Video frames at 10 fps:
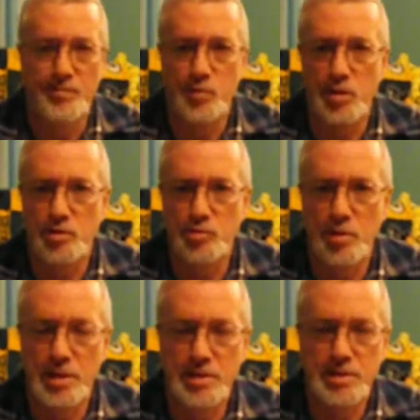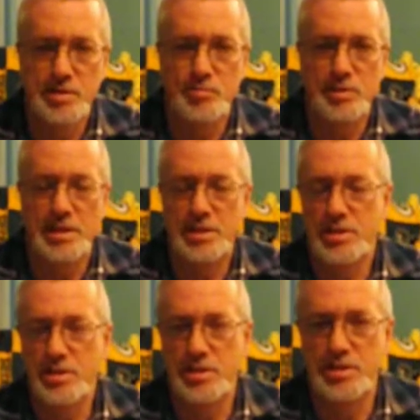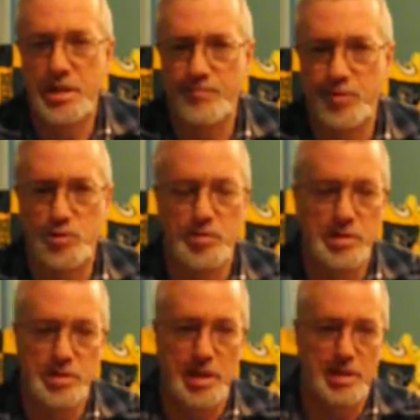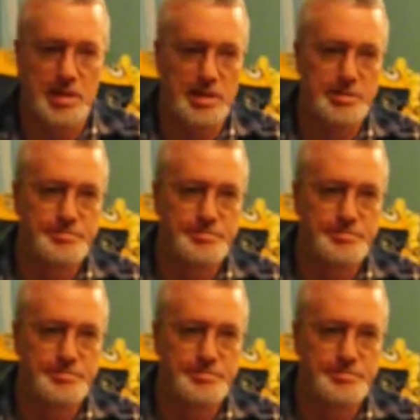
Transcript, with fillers: other religion except for Christianity.